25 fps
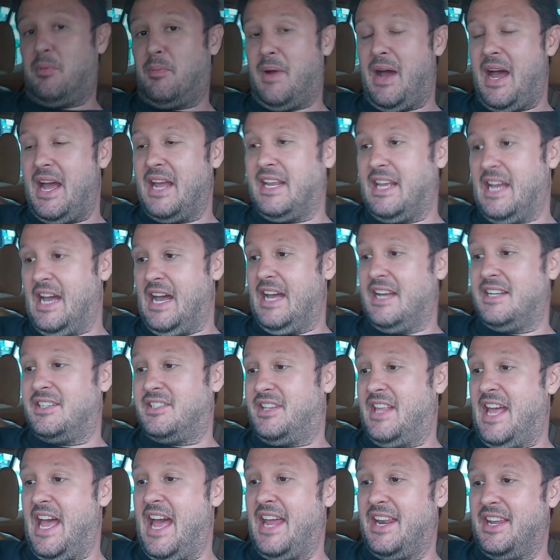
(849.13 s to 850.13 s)
in mind,
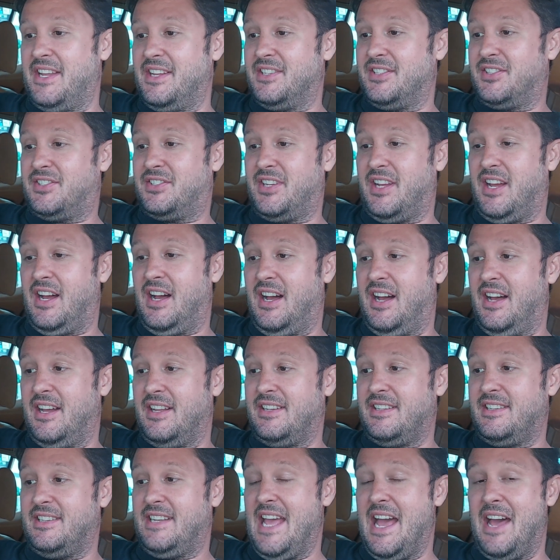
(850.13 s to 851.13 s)
guys, that is
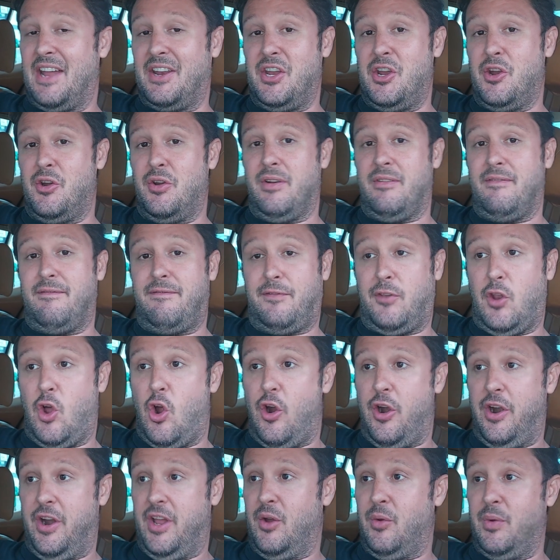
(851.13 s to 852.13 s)
down here in
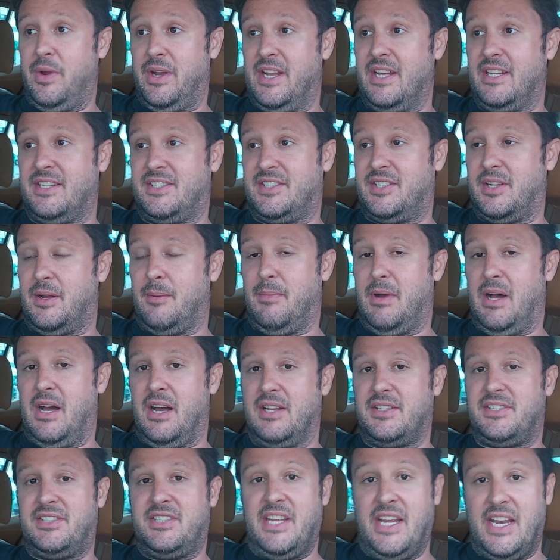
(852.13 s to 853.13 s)
Florida. We did some
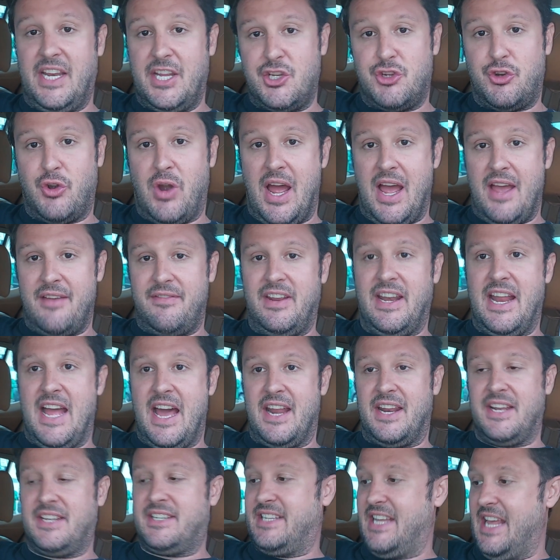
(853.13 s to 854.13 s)
city driving
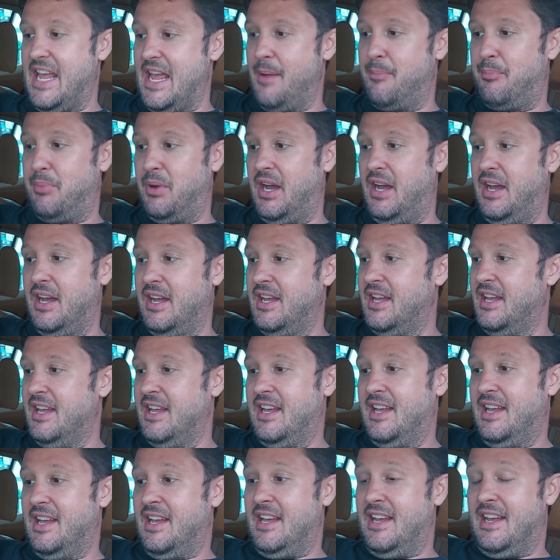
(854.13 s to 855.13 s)
out of Tampa.
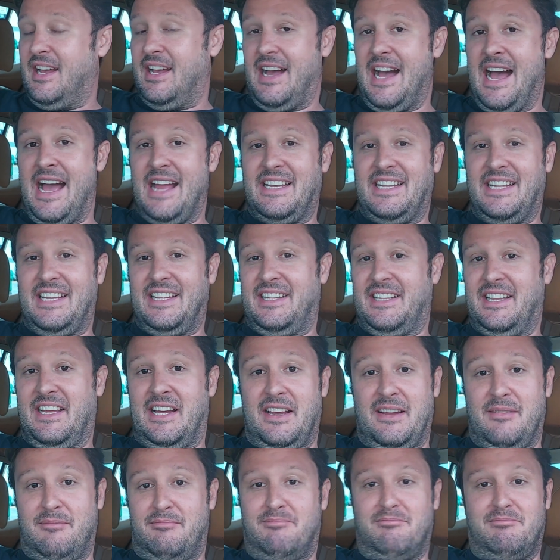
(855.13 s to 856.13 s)
I did
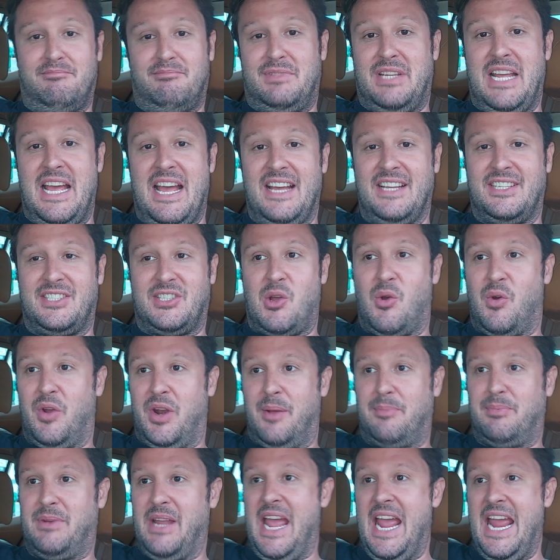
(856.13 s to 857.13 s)
the test
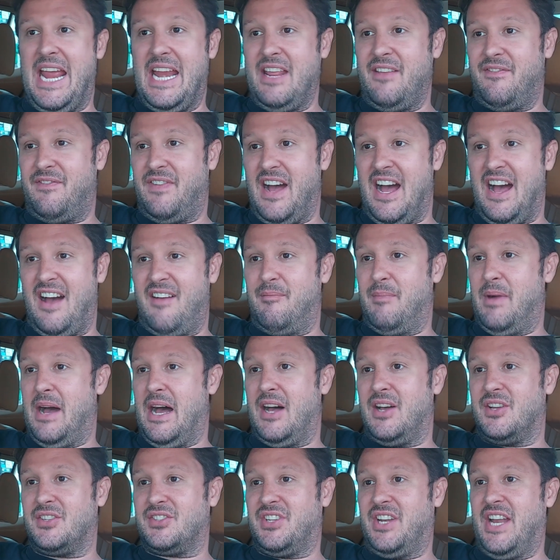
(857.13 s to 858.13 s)
going up to 85
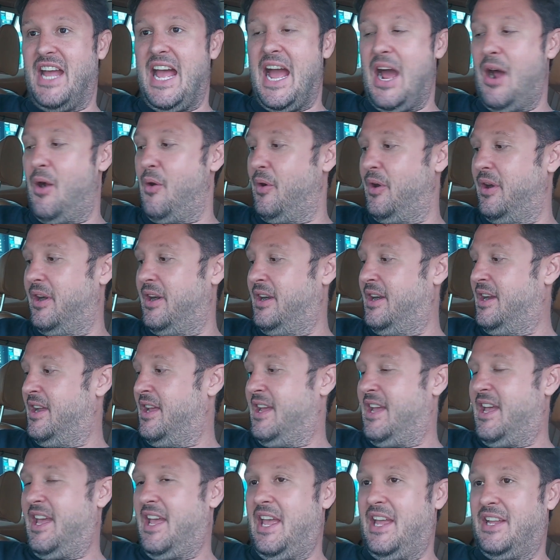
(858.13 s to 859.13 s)
miles an hour.
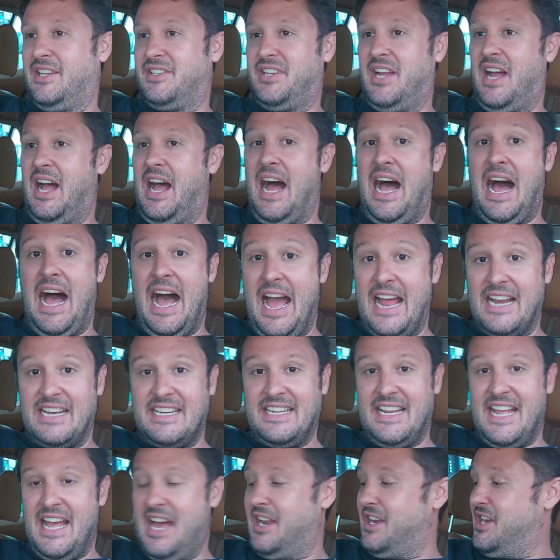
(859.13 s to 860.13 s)
It's hot
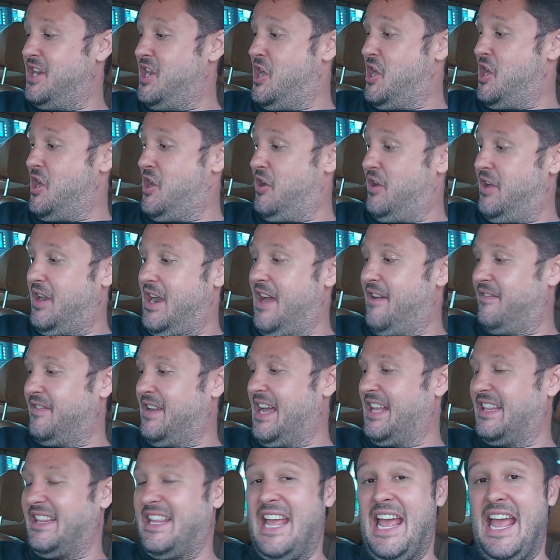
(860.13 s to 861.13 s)
down here. I've
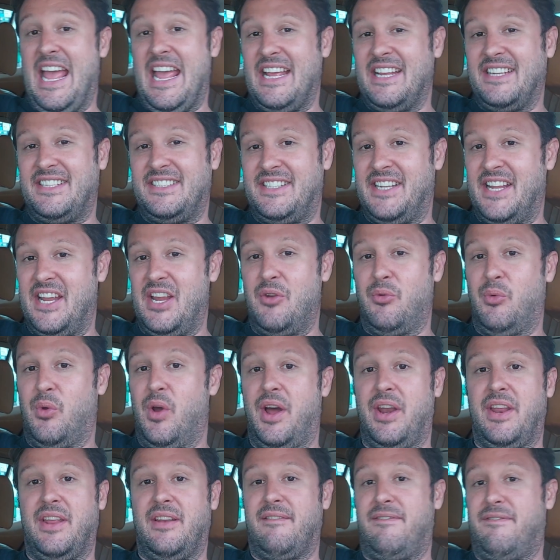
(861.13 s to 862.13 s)
got the AC
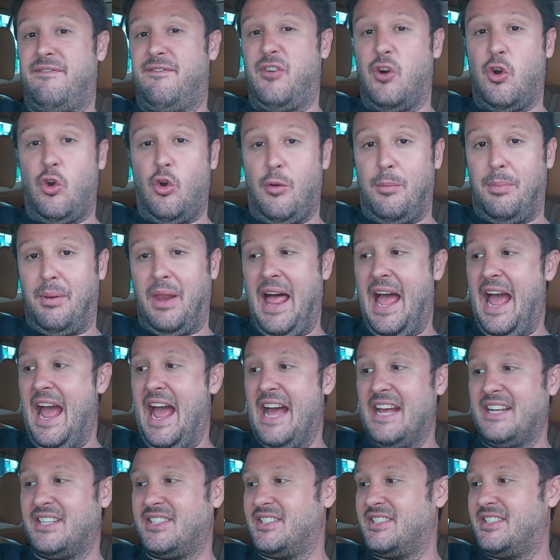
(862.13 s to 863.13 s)
running full
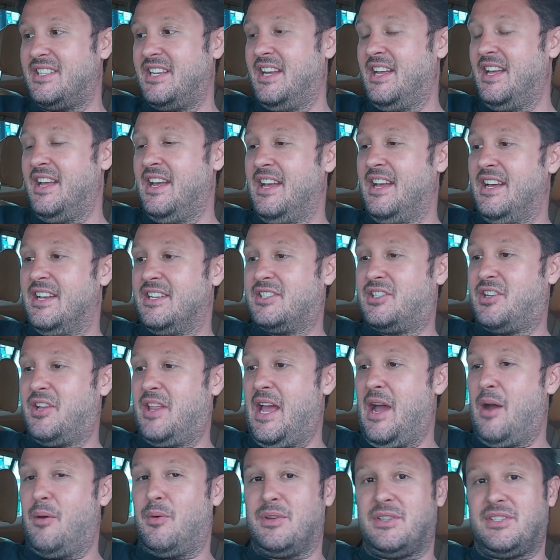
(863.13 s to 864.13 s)
blast. So
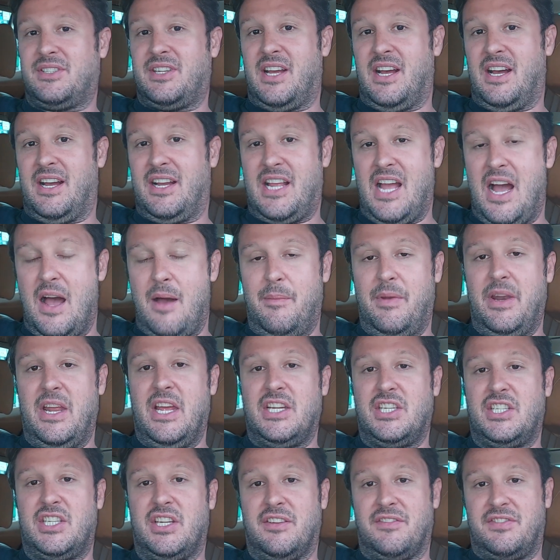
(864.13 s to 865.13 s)
that was a
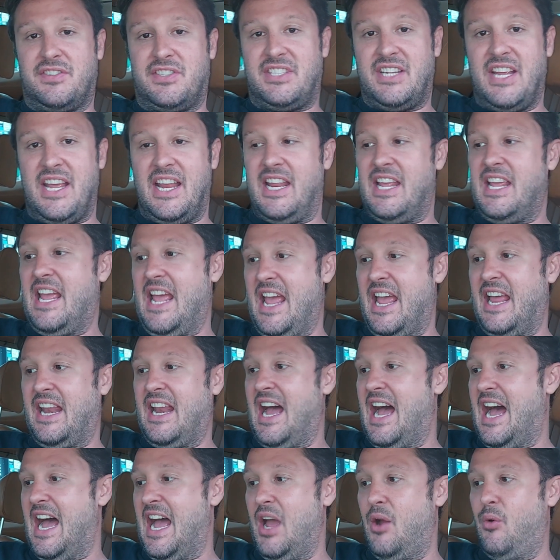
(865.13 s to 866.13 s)
combination of city
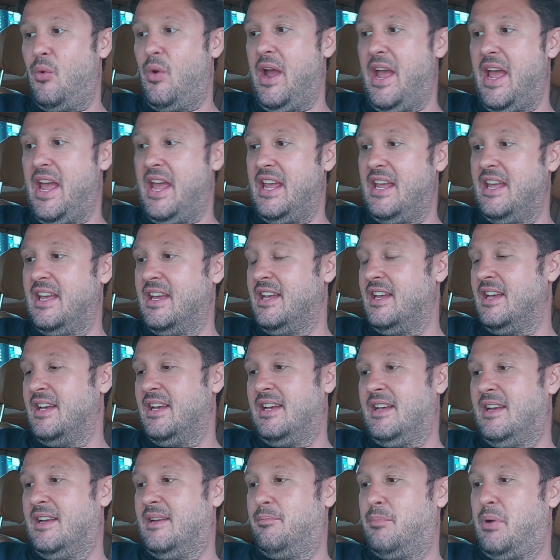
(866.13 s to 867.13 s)
and highway,
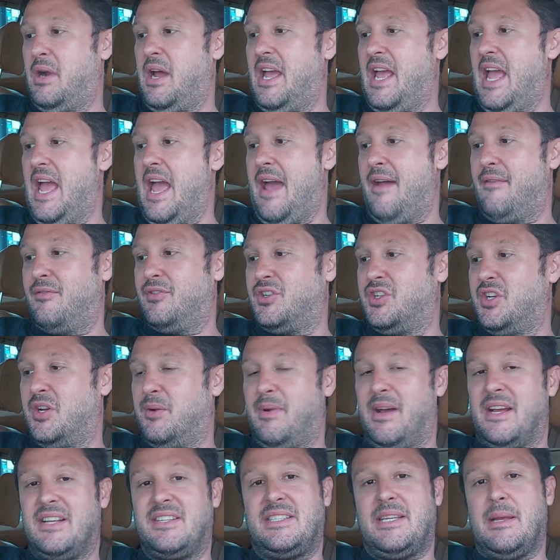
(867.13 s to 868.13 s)
probably averaging
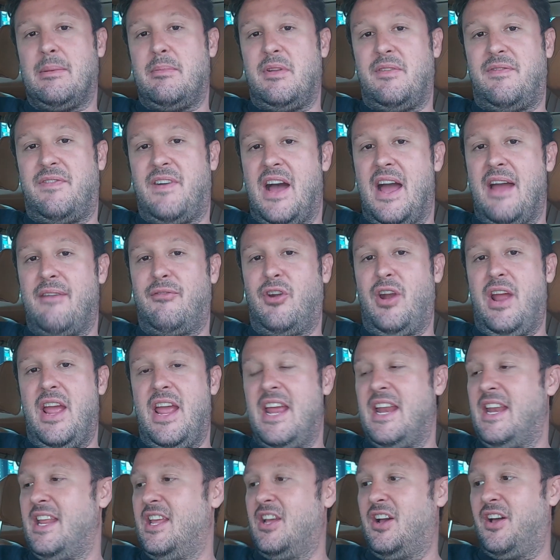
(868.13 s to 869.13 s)
about 75 or
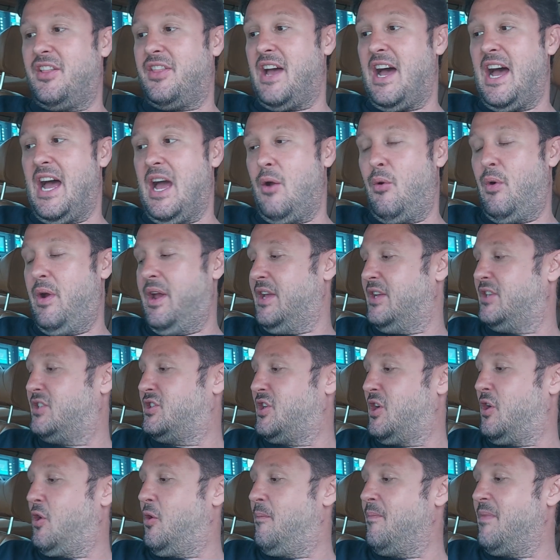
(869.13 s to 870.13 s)
80 on the highways.
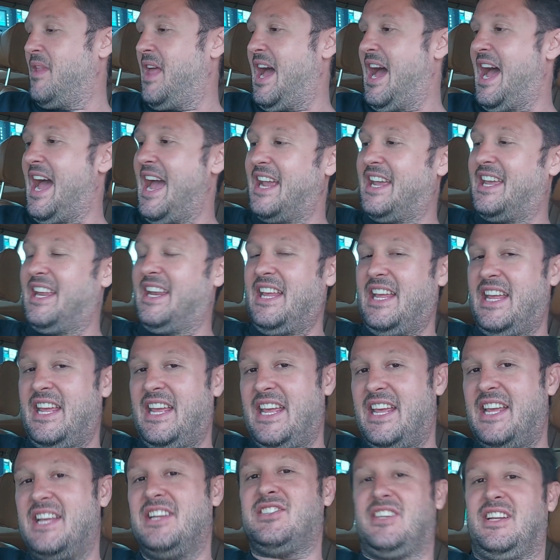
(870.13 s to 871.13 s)
So I could
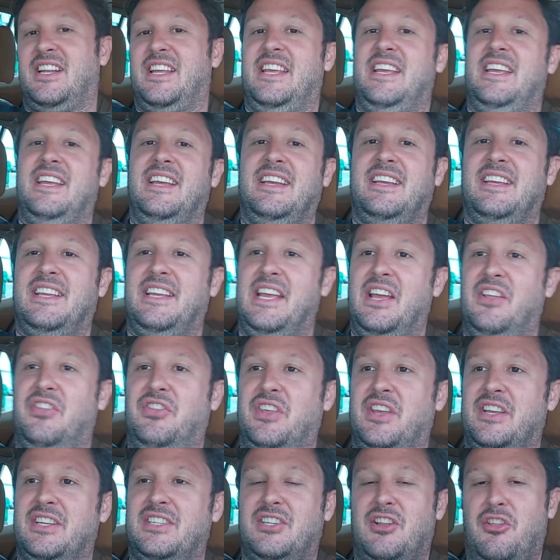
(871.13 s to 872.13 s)
easily
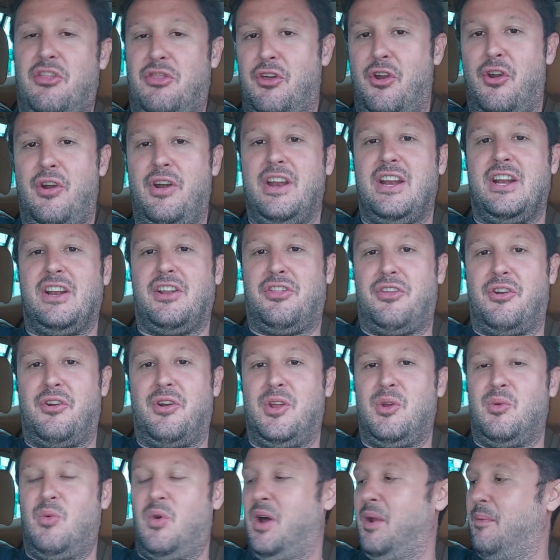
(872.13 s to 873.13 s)
get this to 30 to
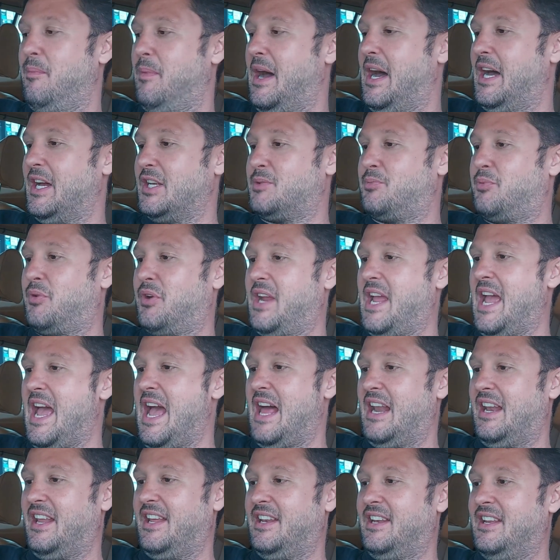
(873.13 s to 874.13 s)
31 miles per
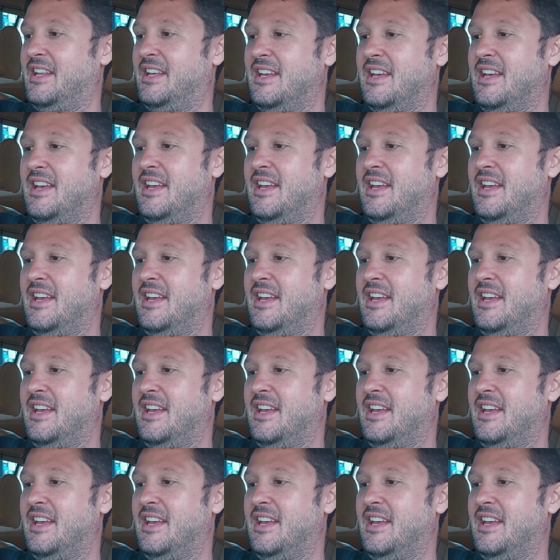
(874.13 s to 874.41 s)
gallon